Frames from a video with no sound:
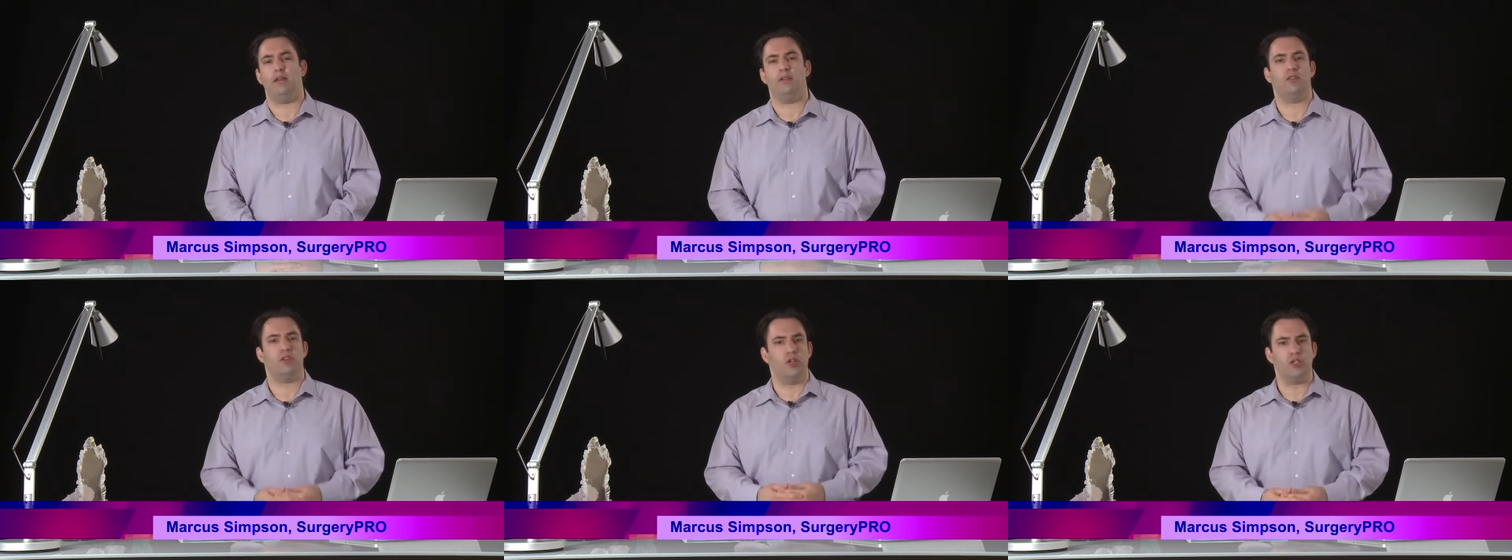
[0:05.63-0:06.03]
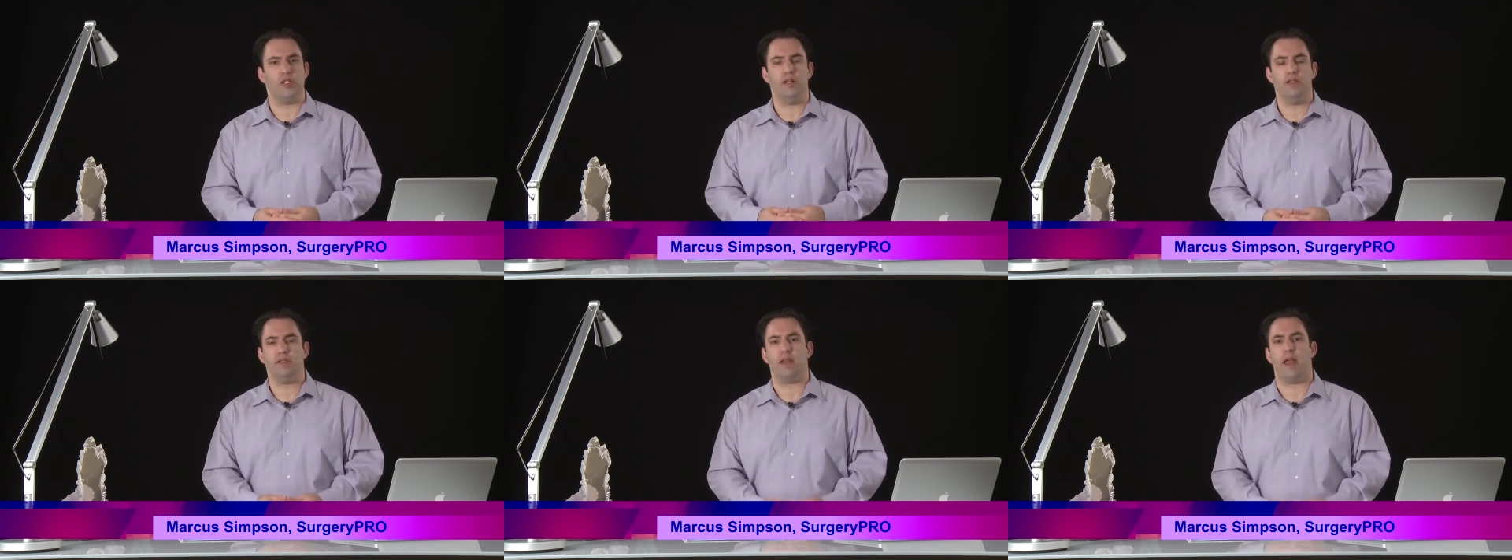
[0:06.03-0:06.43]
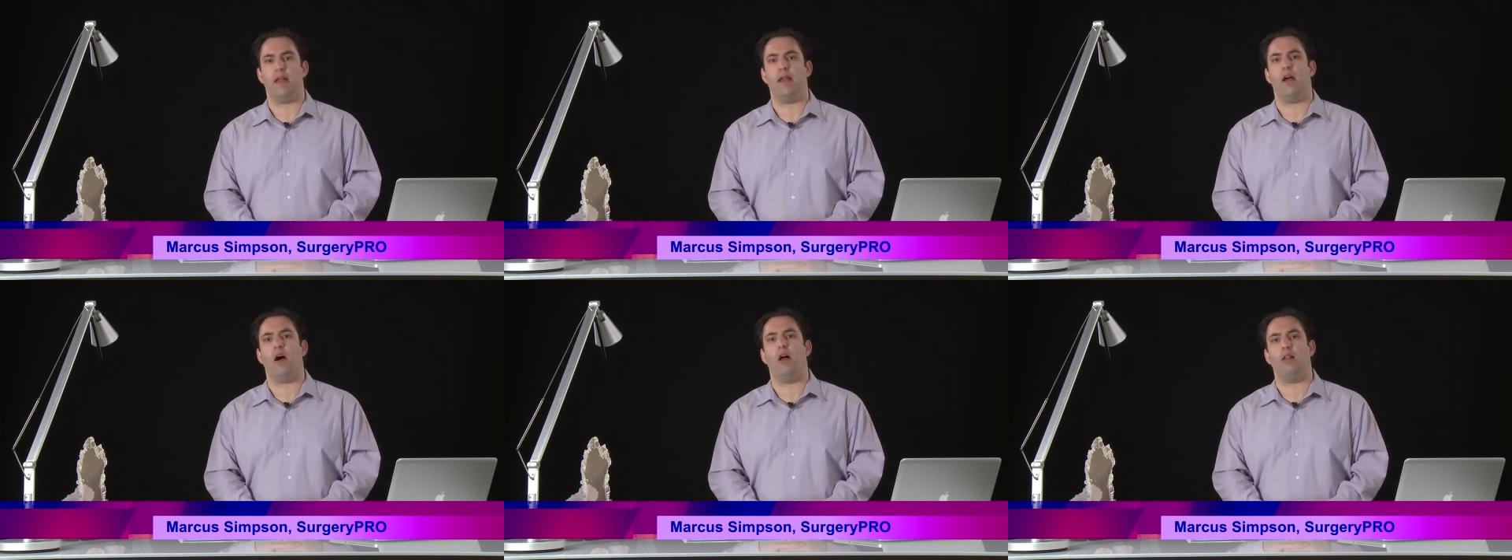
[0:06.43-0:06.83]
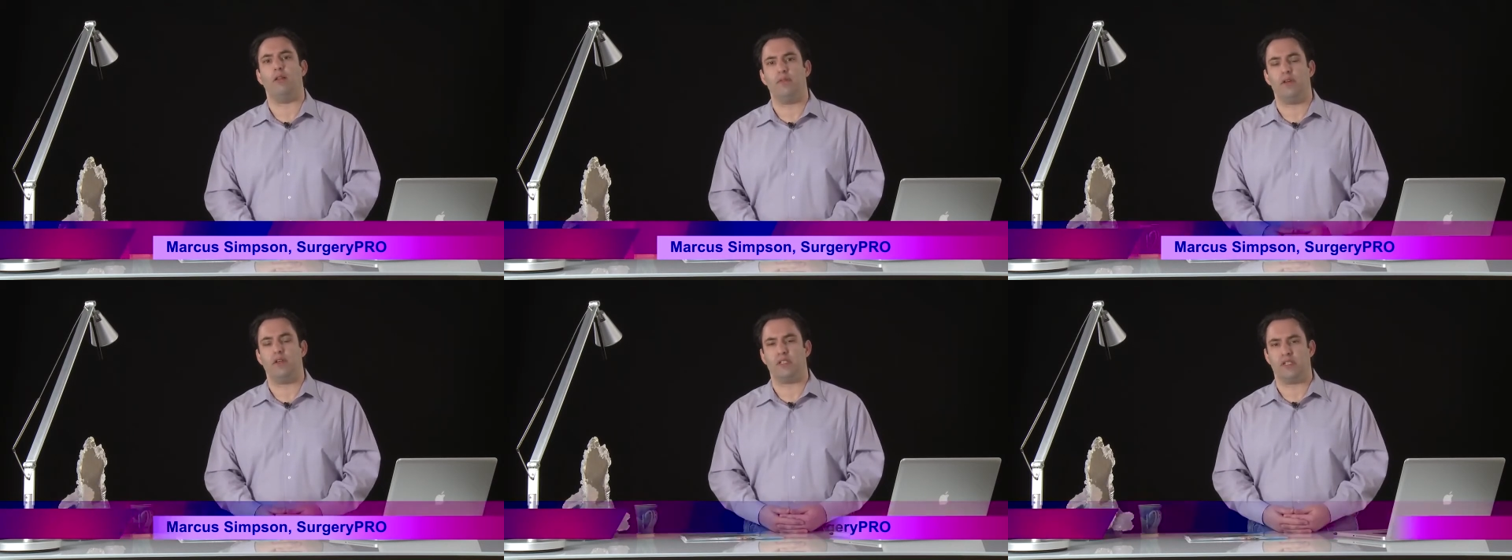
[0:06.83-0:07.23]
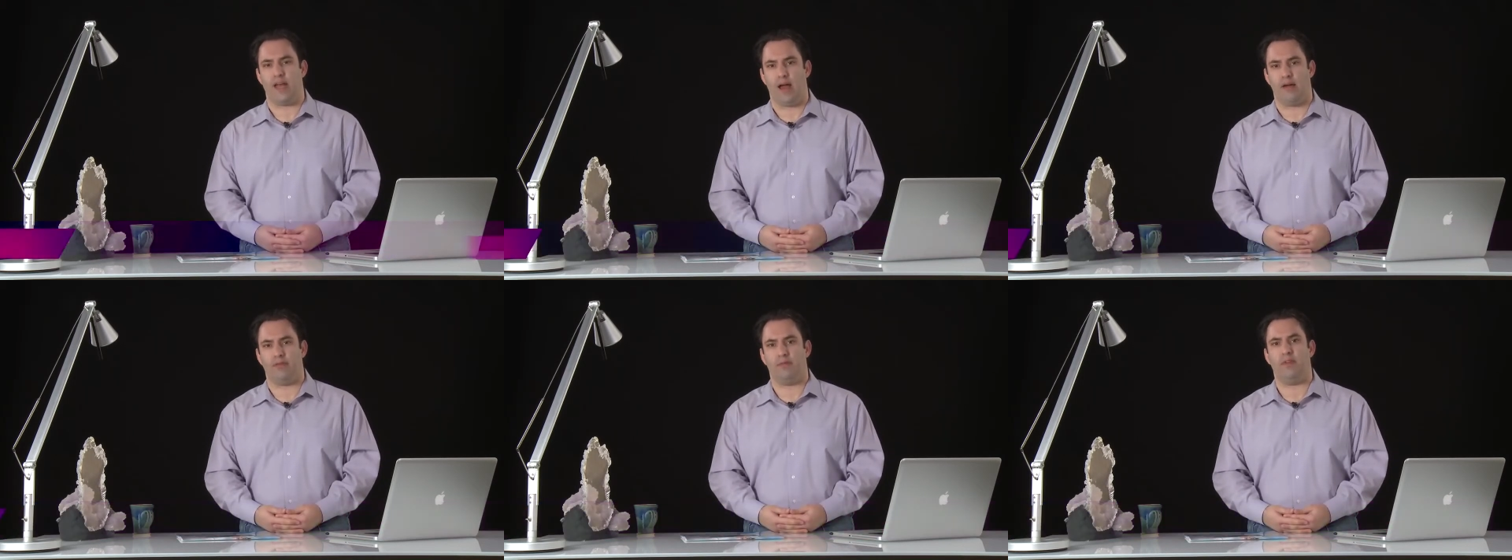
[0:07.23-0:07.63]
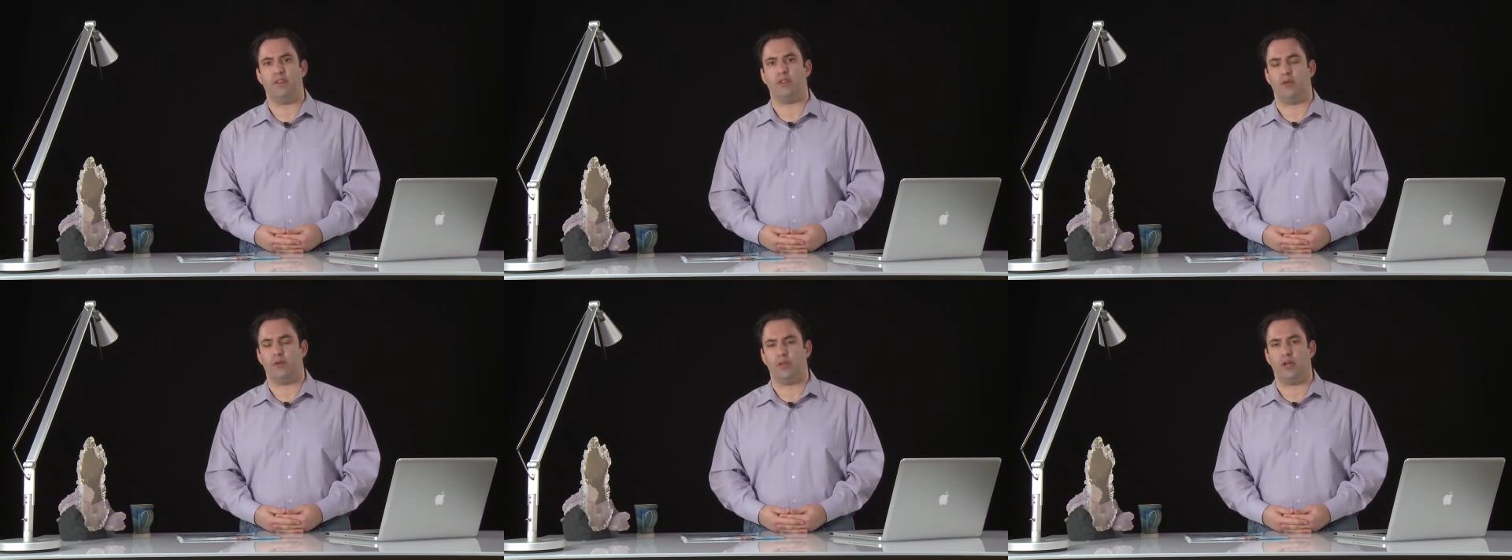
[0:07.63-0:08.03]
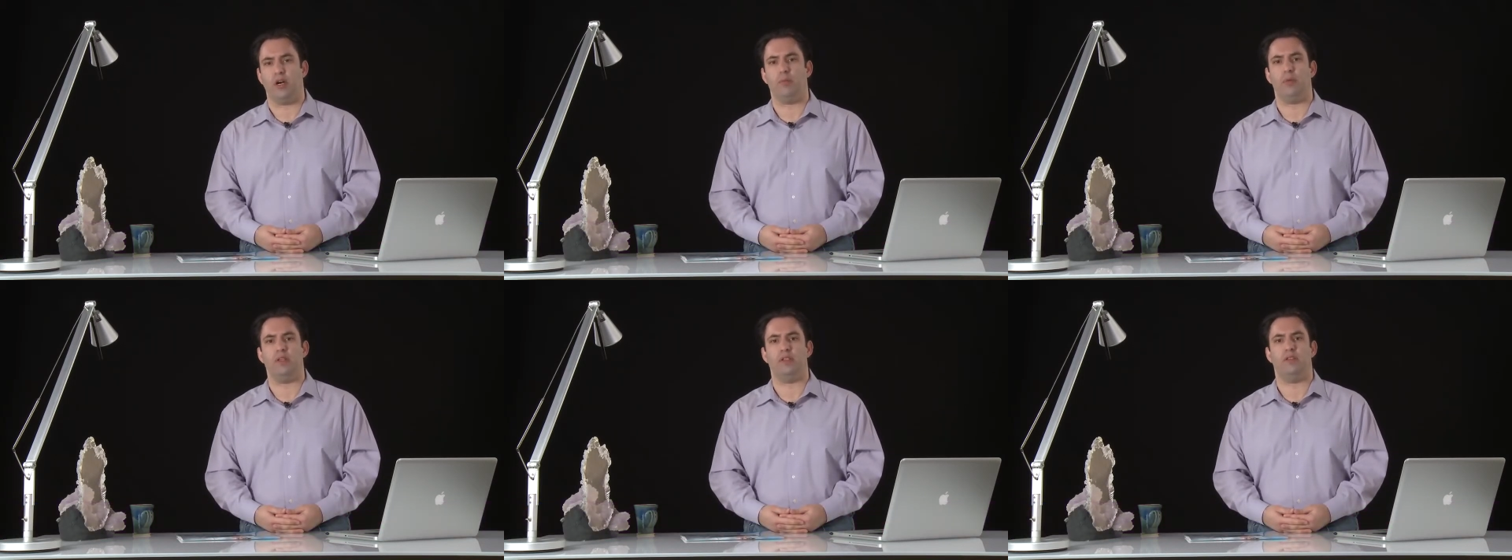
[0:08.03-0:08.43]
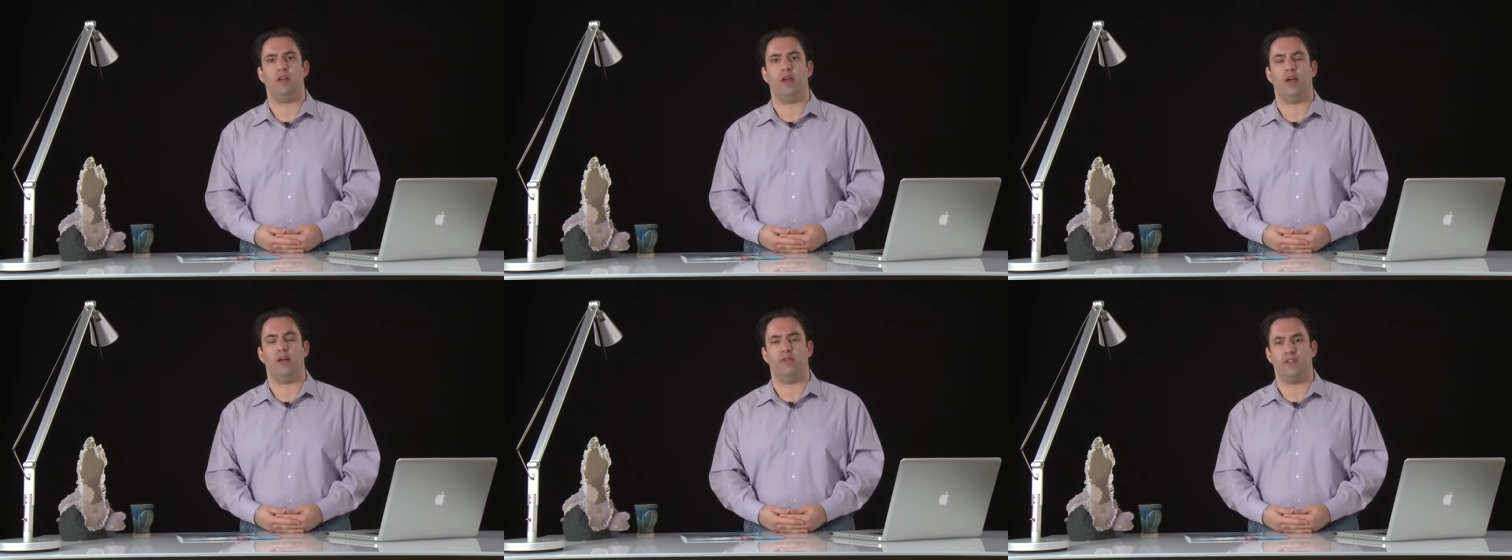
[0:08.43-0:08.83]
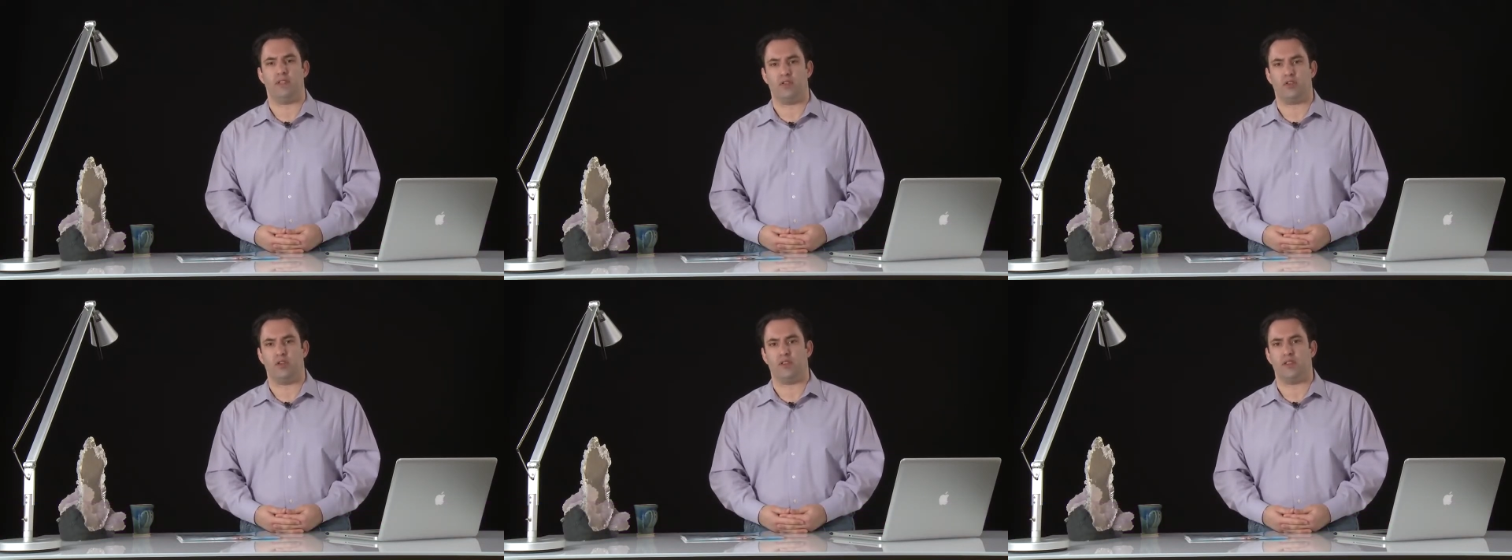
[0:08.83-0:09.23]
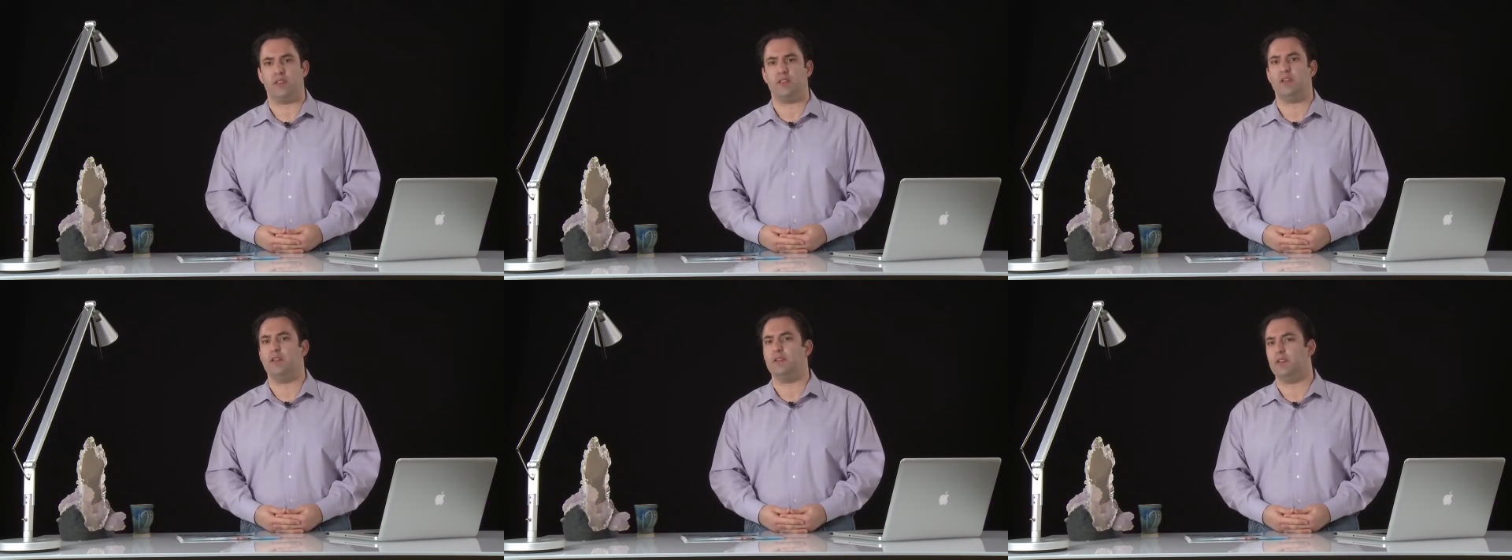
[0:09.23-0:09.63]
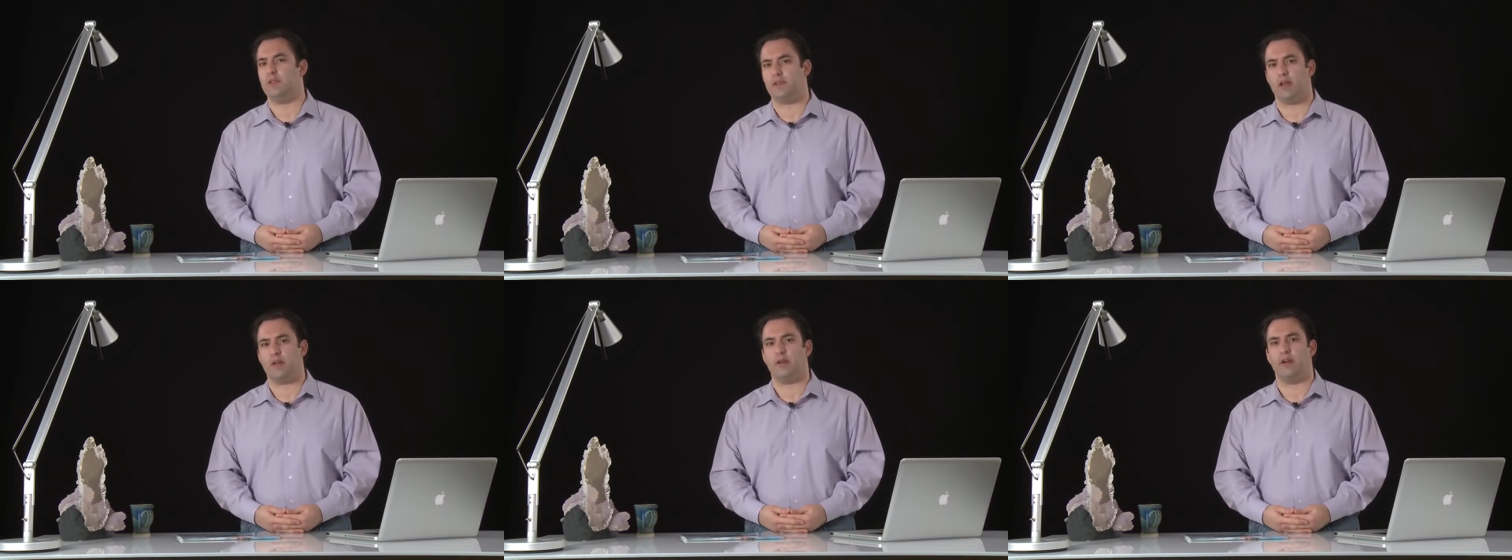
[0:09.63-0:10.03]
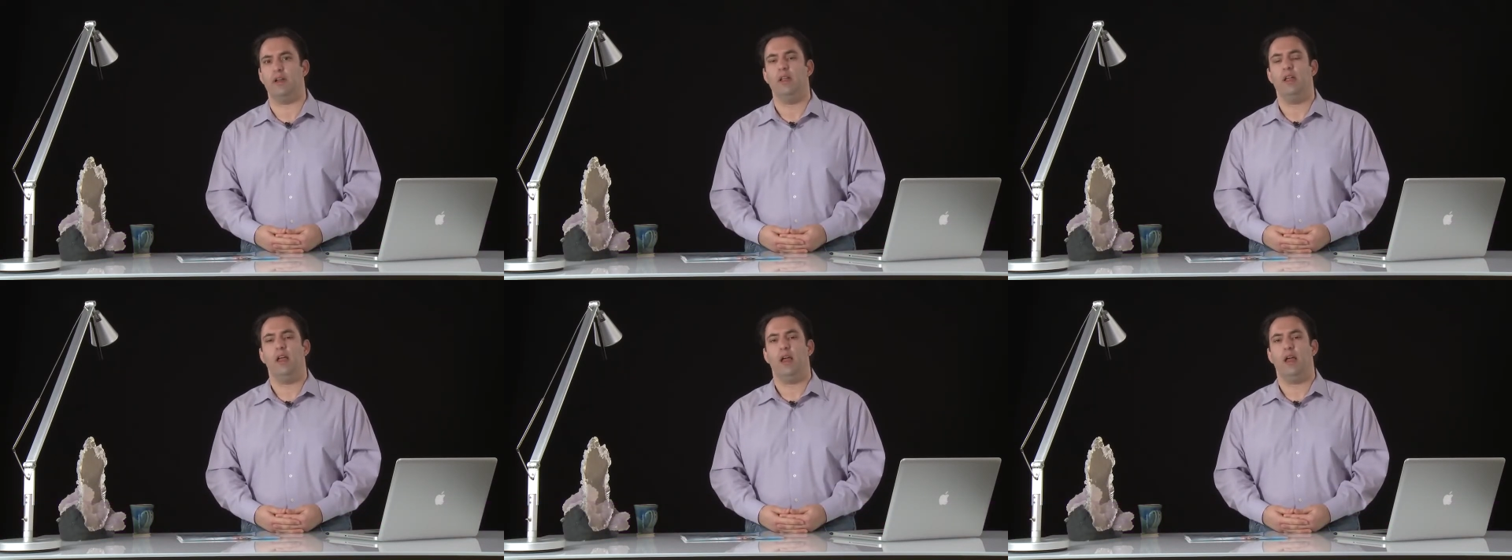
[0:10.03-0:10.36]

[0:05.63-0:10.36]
surgeons, and all of their staff, physical therapists, physician assistants, etc.,